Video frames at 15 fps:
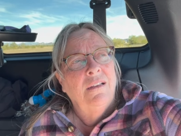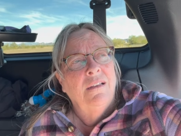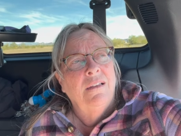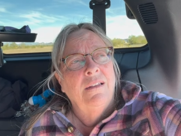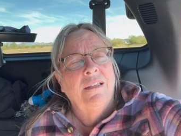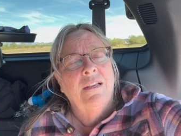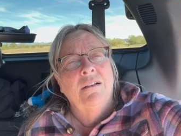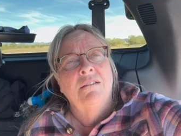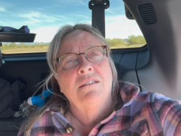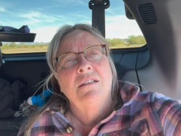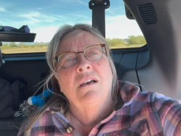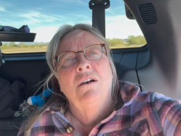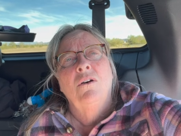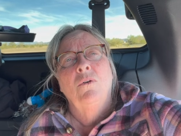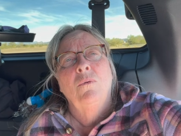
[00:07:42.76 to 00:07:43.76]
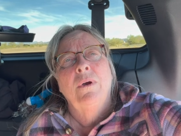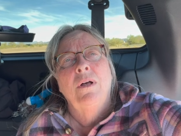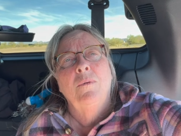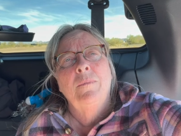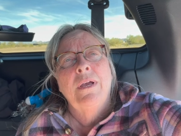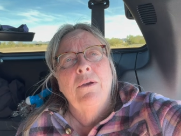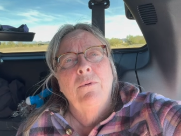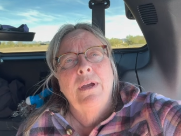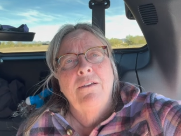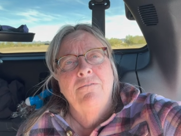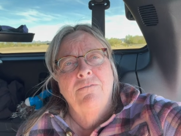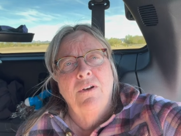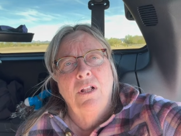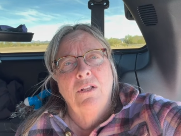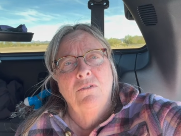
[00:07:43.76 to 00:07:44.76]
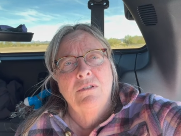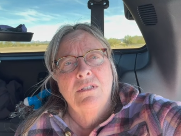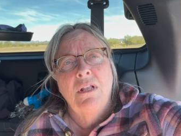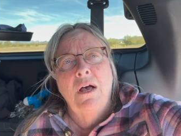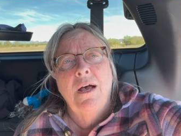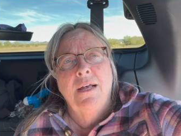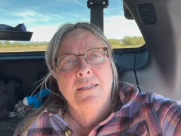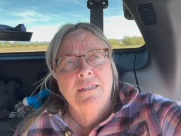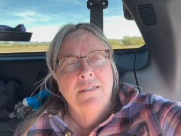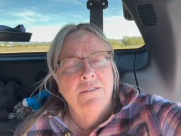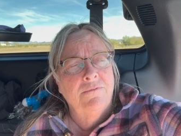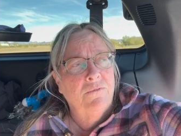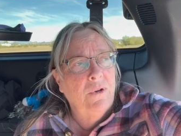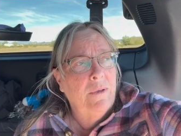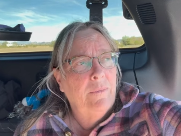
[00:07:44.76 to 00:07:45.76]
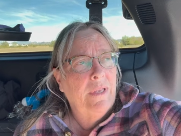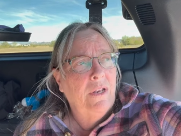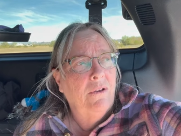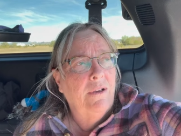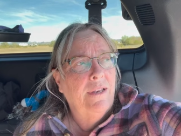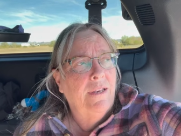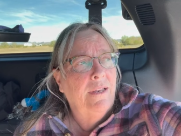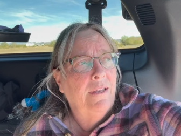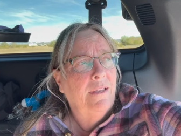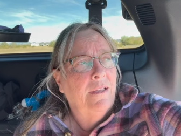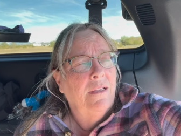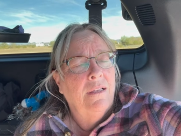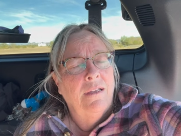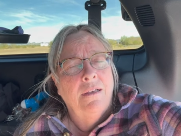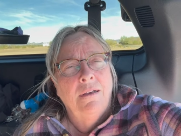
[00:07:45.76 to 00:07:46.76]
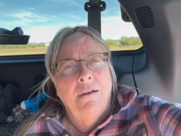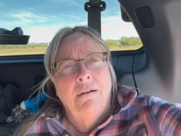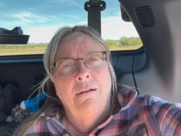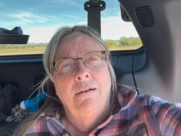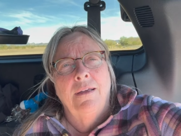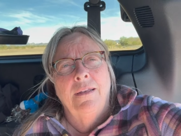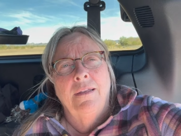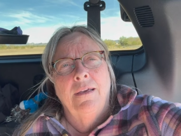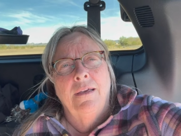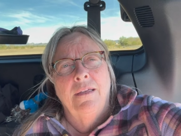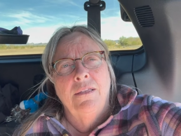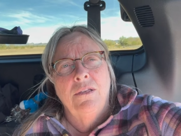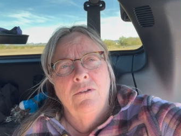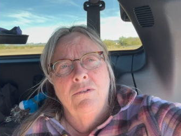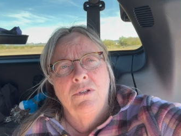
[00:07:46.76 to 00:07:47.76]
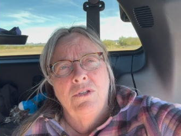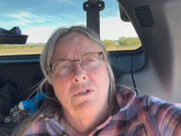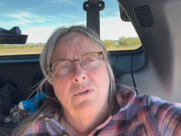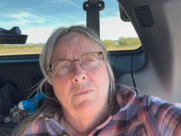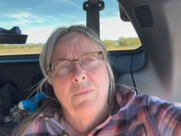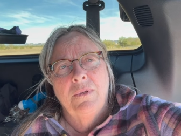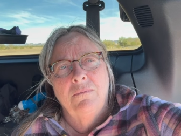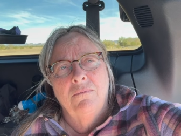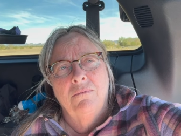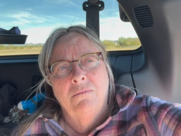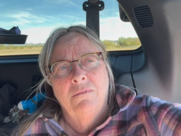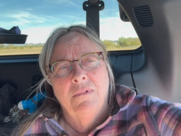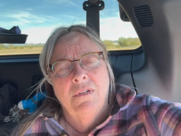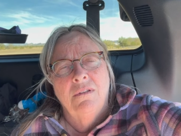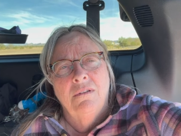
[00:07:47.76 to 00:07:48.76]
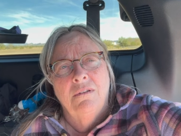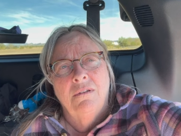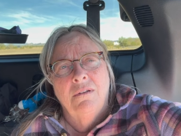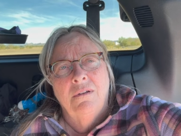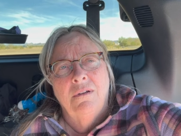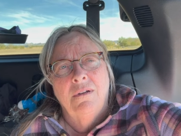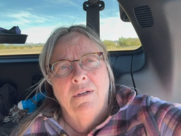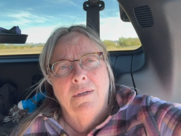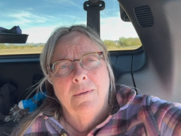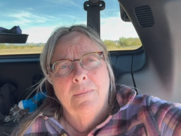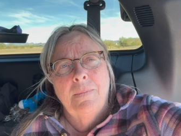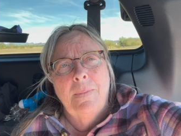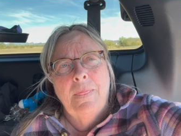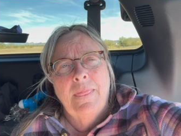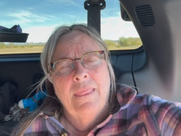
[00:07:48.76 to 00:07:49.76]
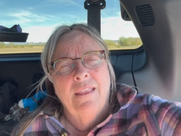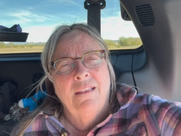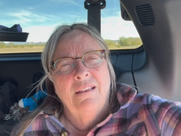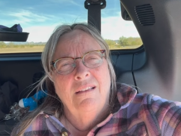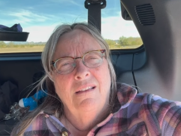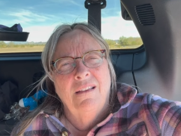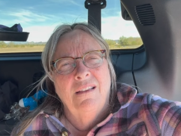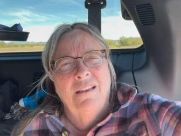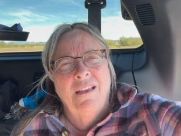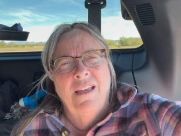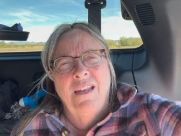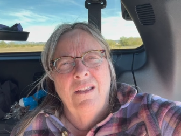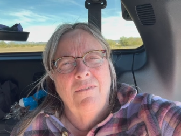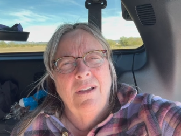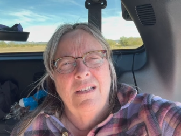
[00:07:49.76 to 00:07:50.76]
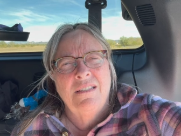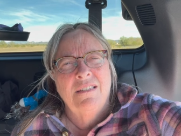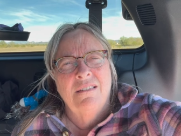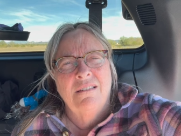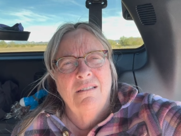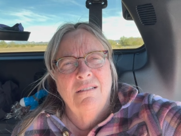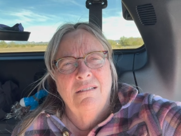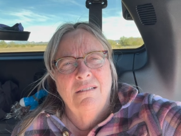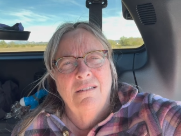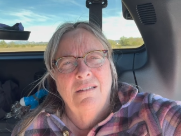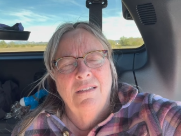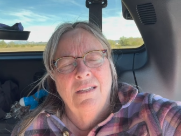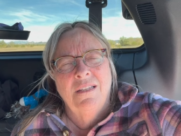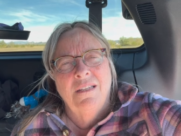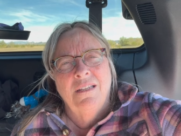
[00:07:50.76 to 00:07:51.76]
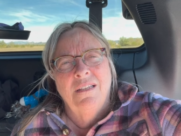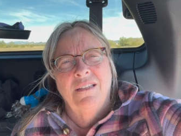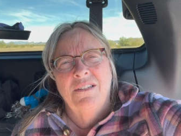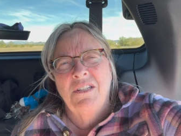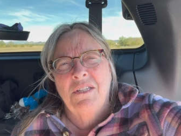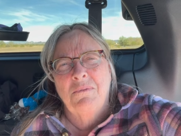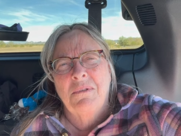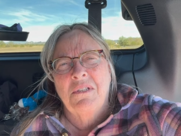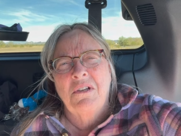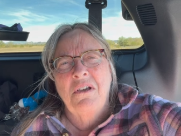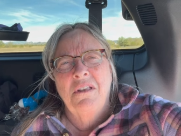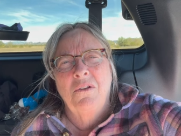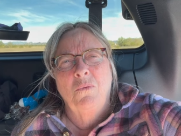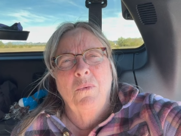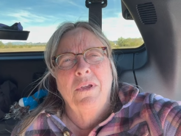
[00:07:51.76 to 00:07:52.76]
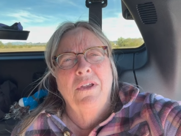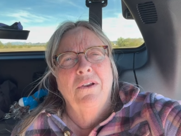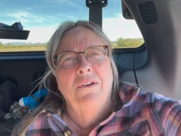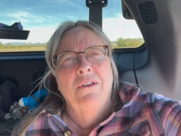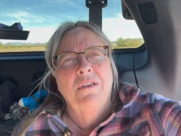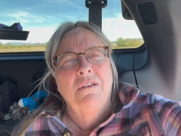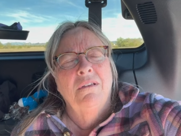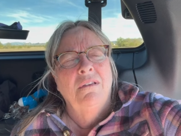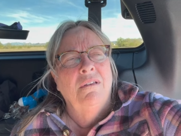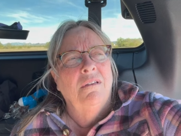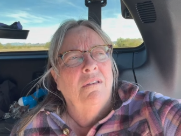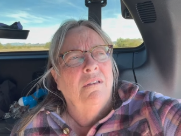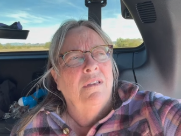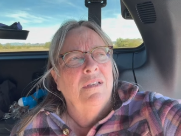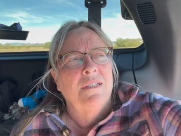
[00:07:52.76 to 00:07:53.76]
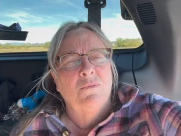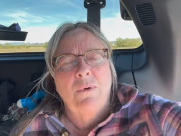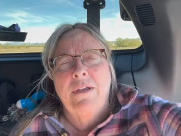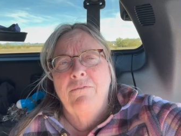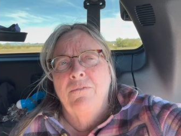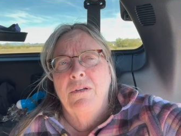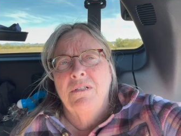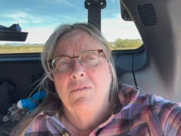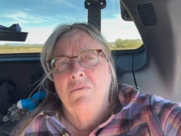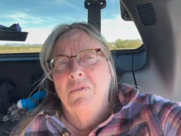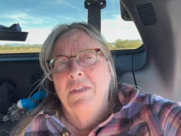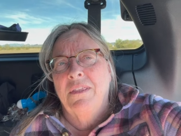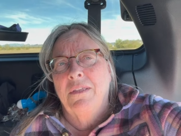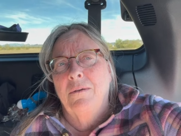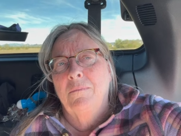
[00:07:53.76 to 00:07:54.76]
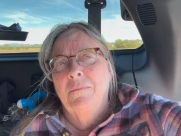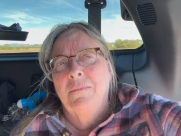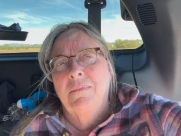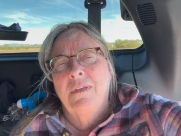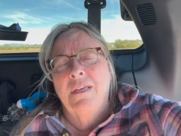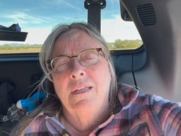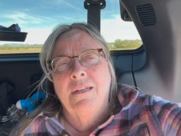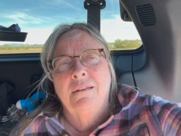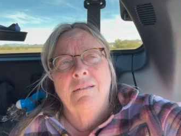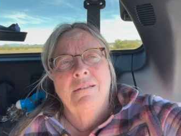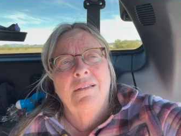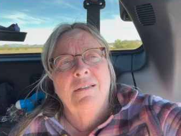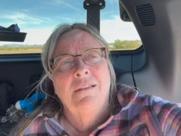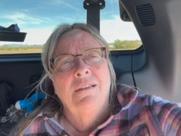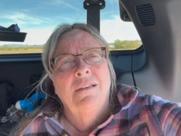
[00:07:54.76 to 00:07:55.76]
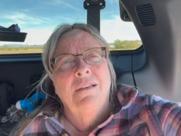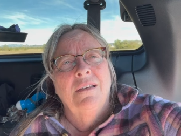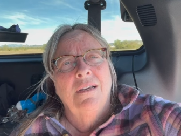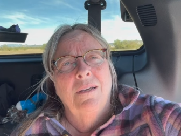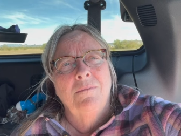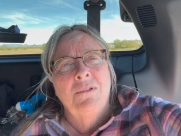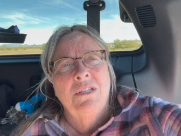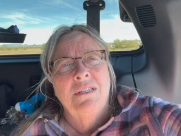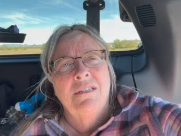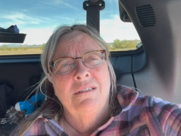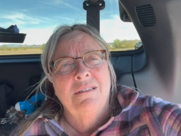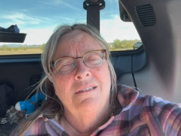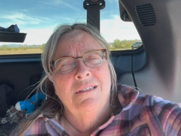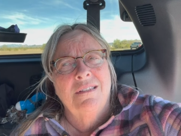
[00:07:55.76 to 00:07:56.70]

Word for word: And he goes, oh, well, my wife follows lots of women on, on uh, YouTube. And um, anyways, it just was kind of weird. His wife wasn't with him. And I'm just,